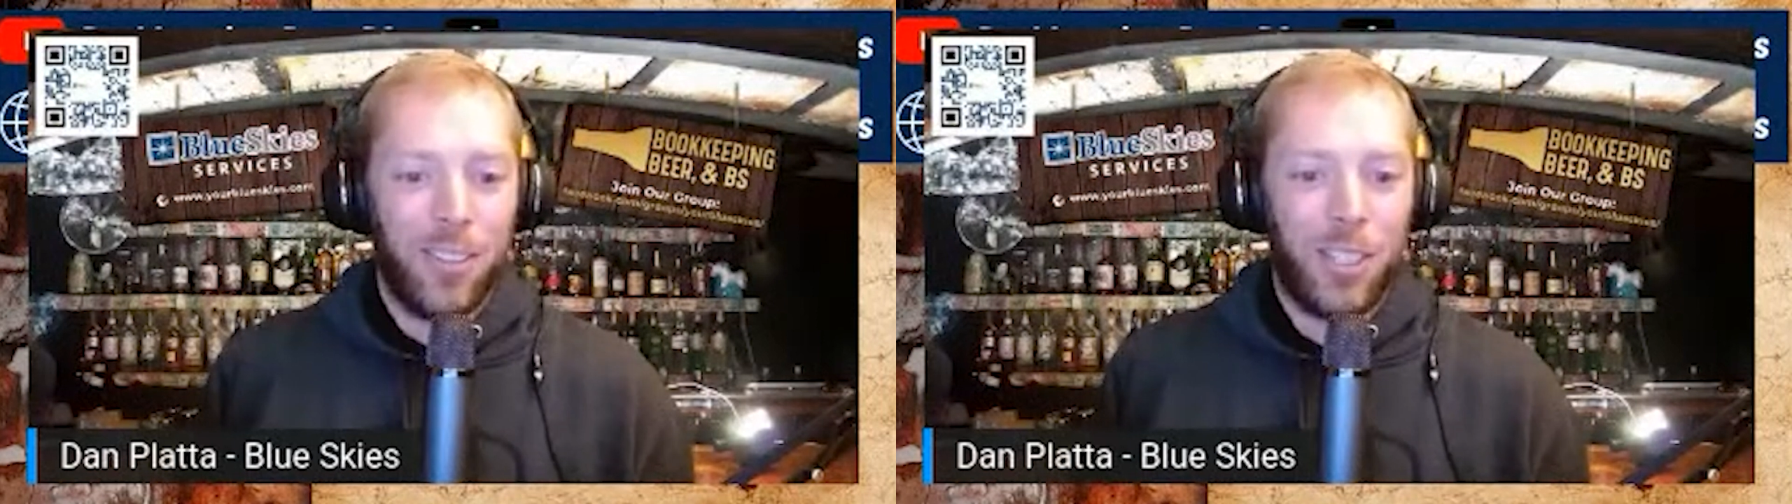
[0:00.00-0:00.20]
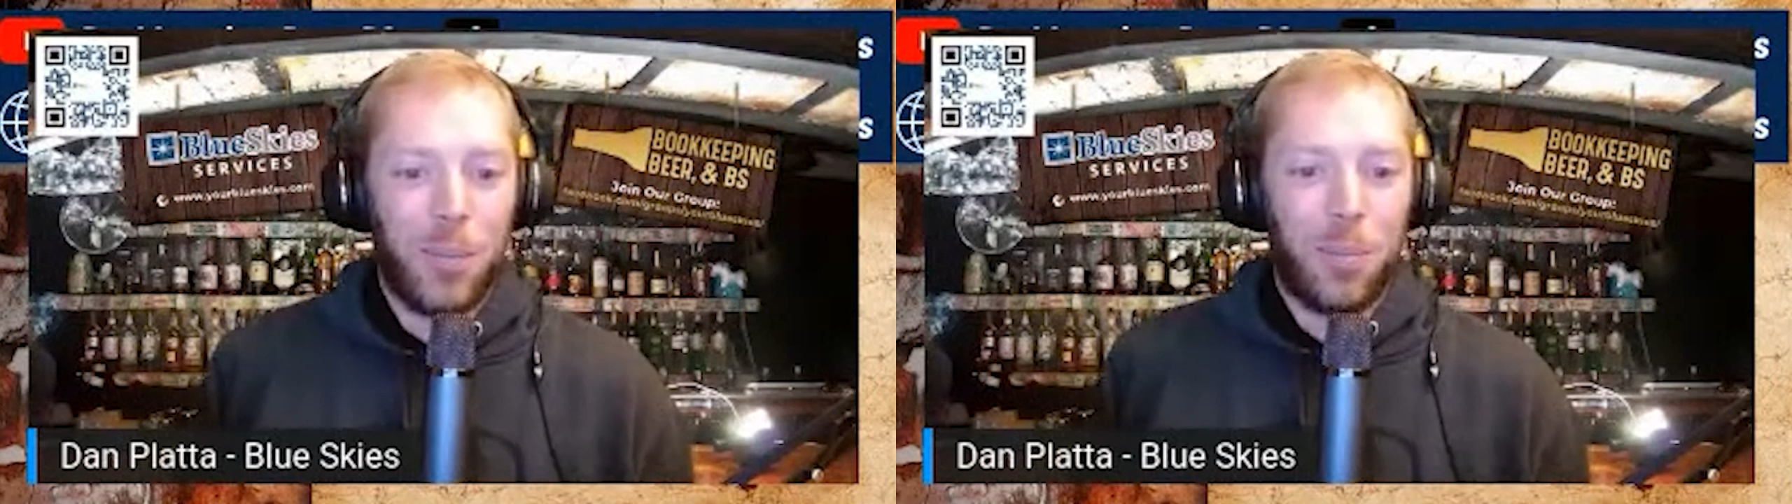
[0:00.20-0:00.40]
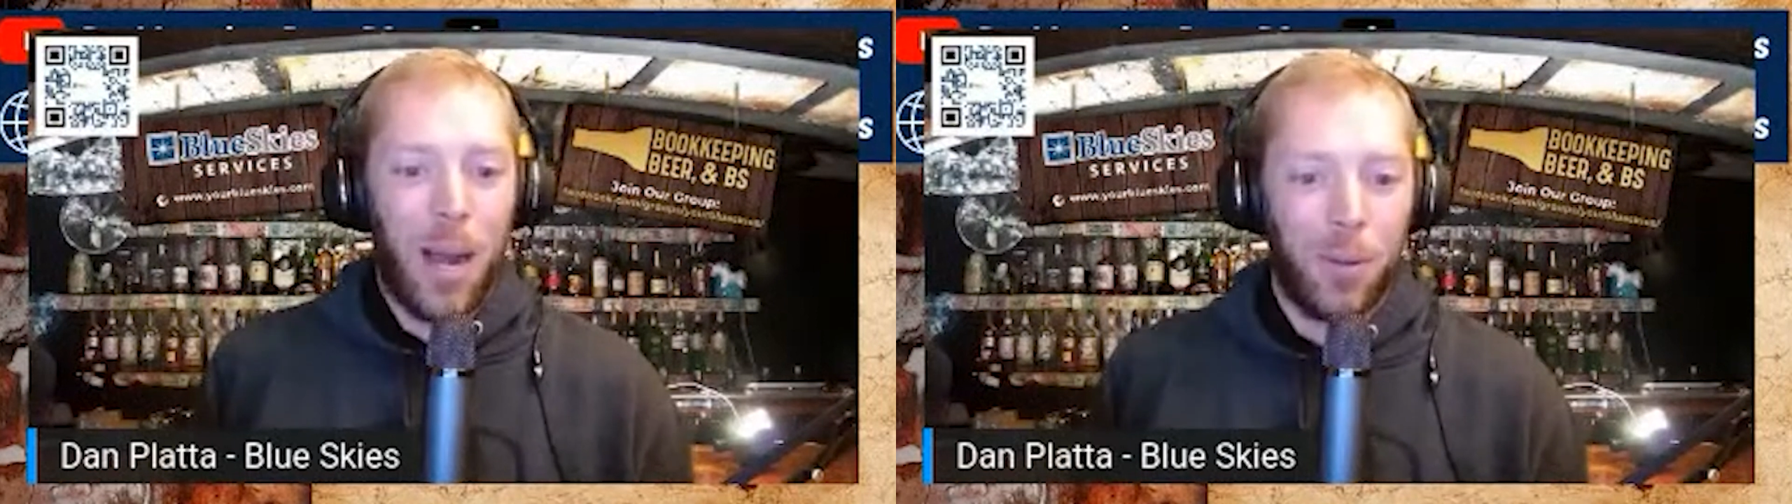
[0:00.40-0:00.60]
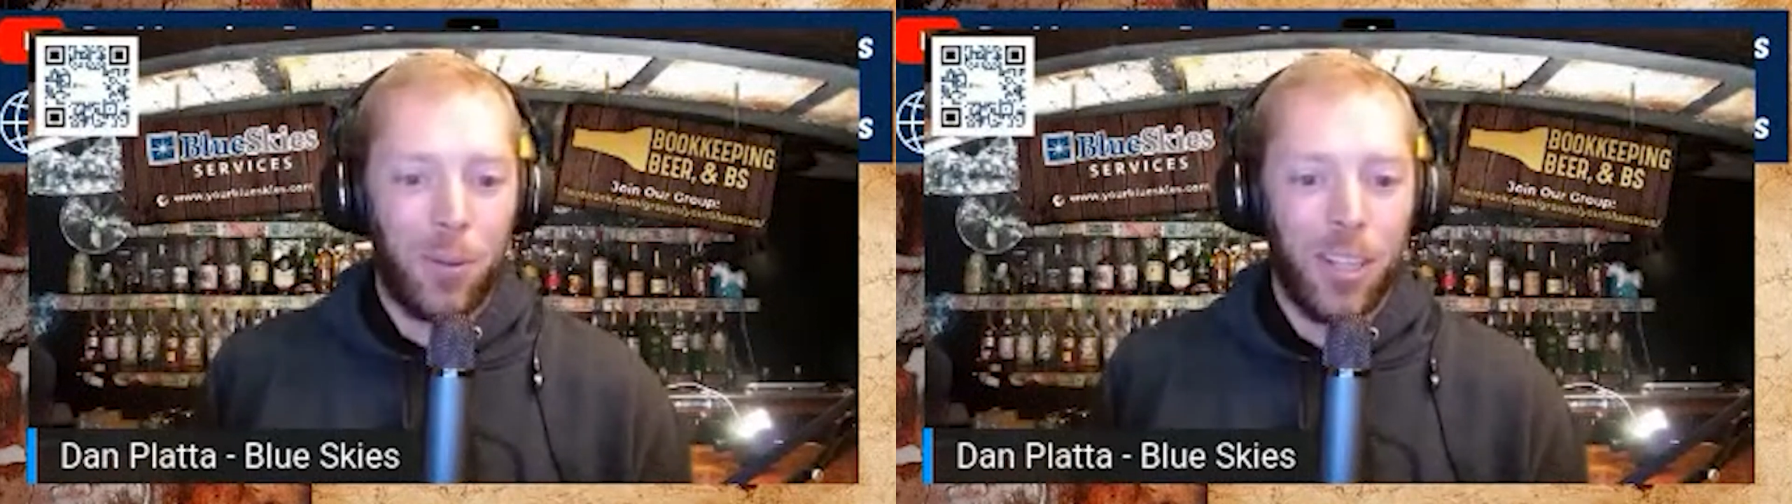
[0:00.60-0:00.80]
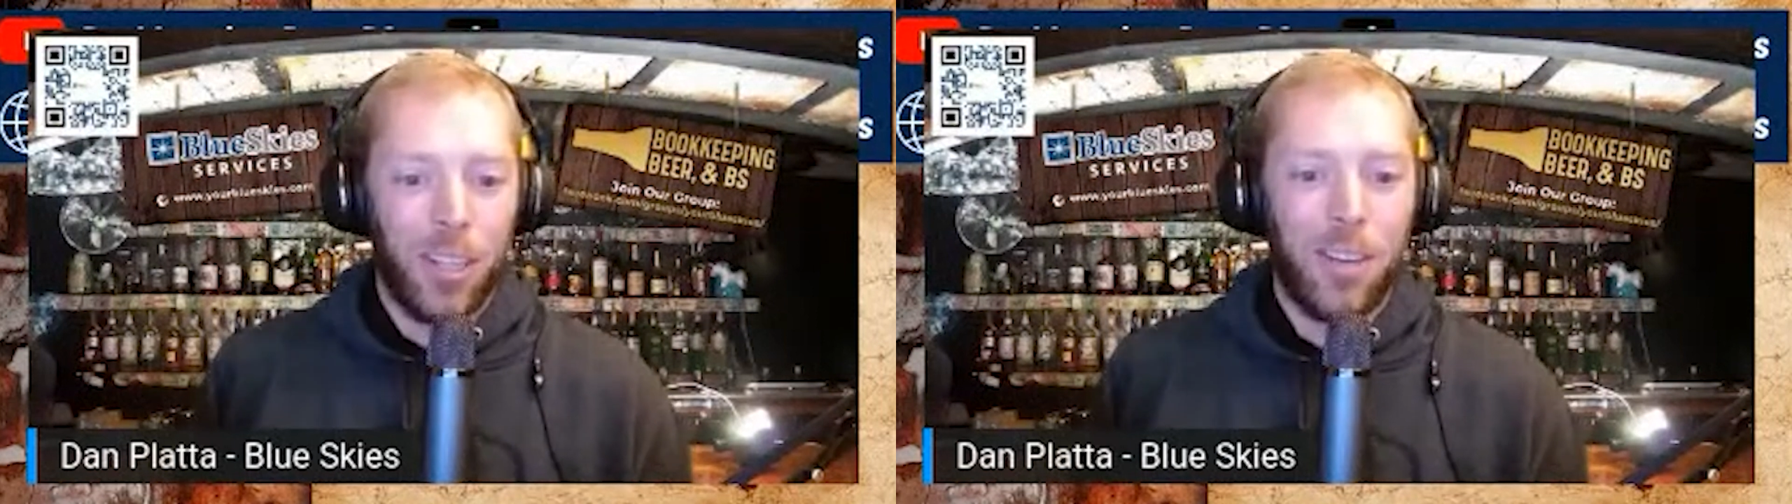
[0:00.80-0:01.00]
and she probably
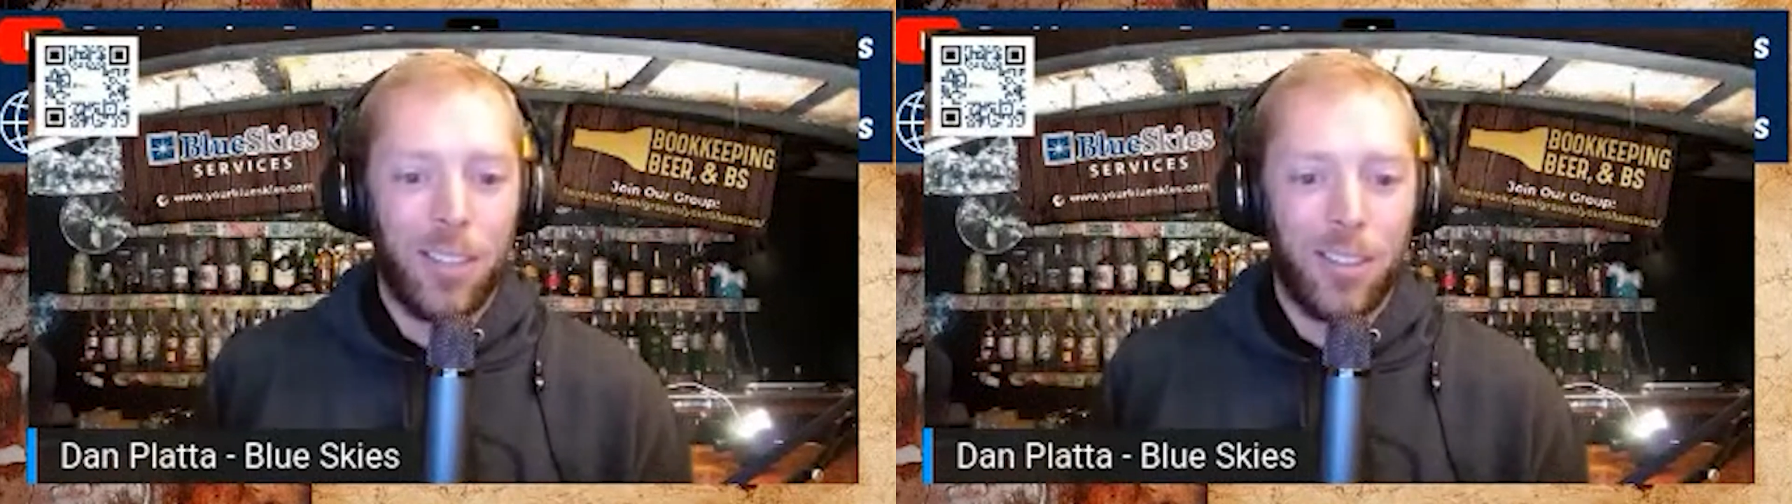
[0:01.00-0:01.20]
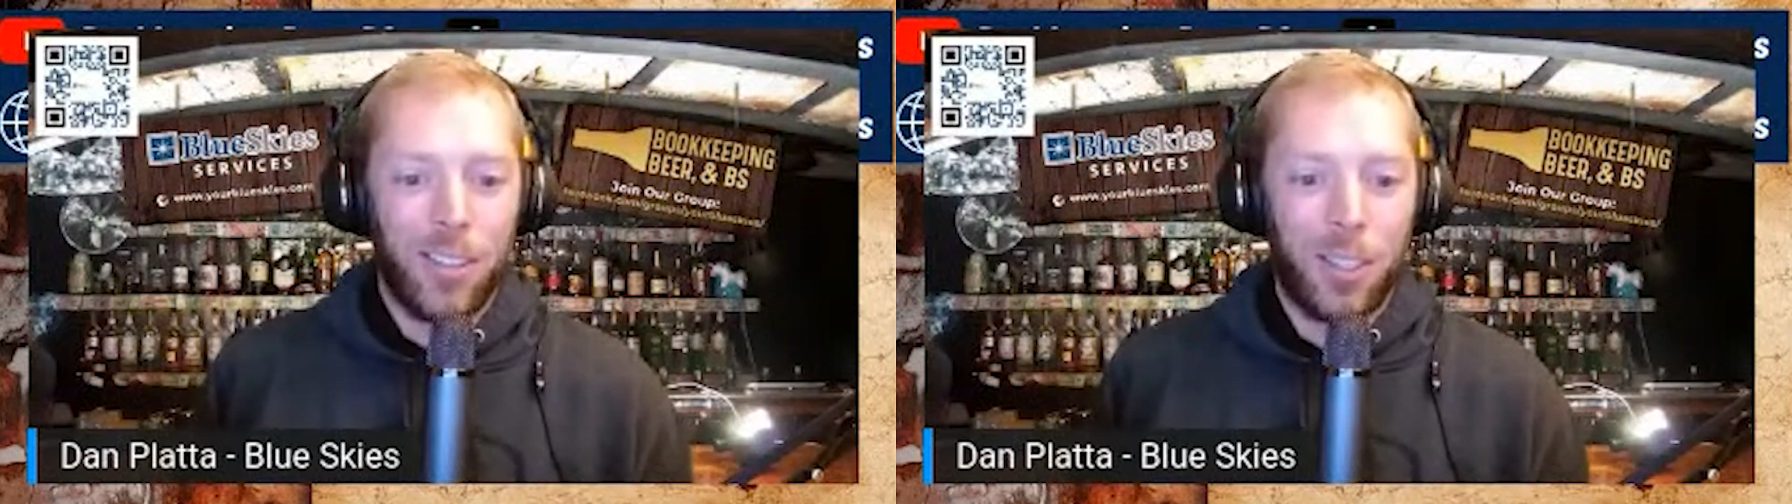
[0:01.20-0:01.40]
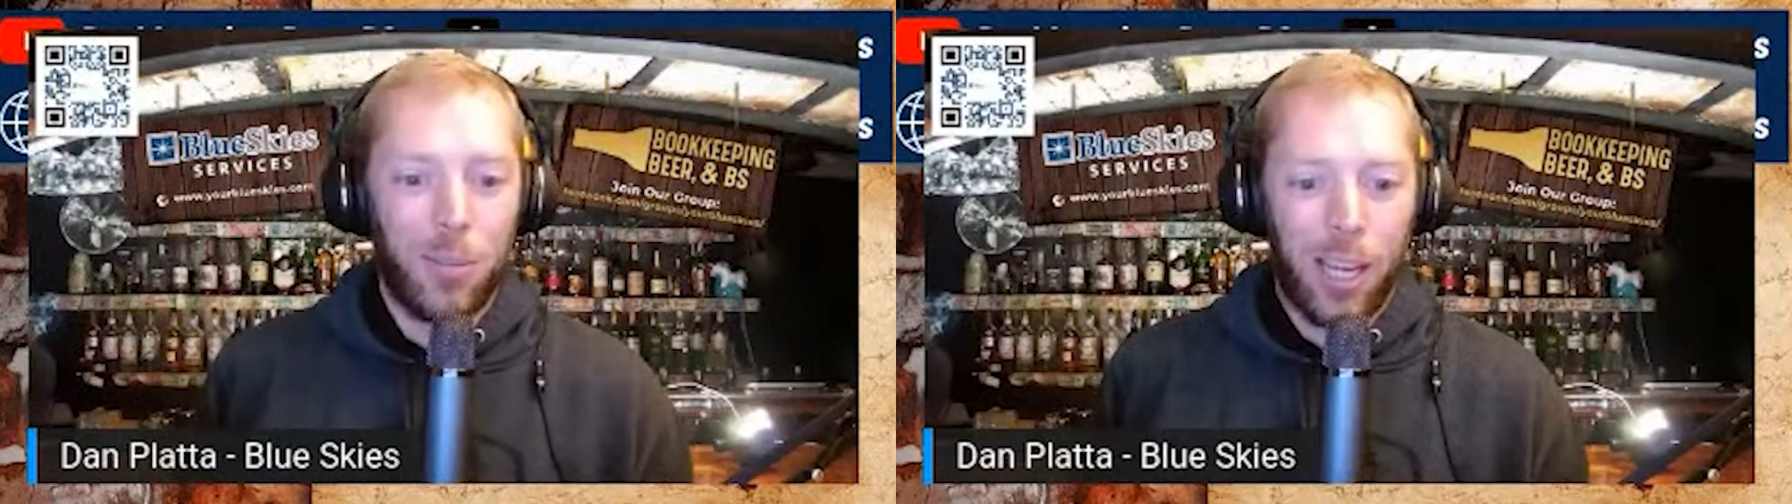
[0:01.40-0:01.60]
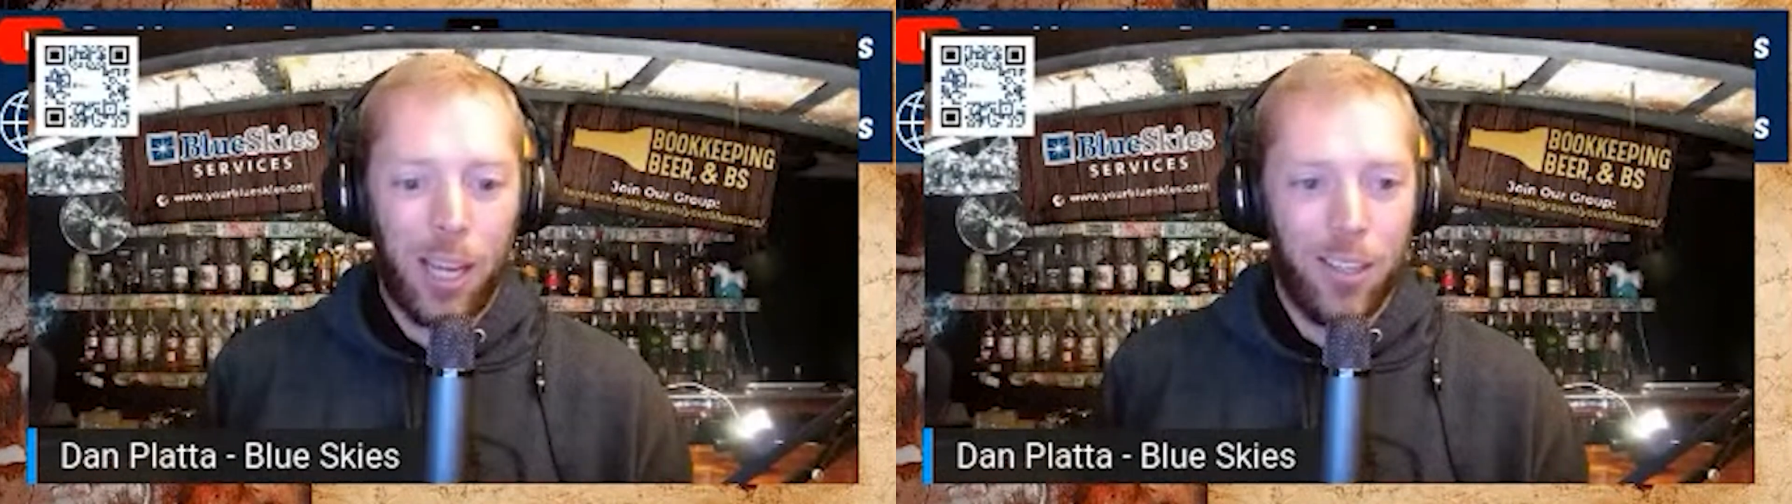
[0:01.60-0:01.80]
would love it she'd be like oh, right.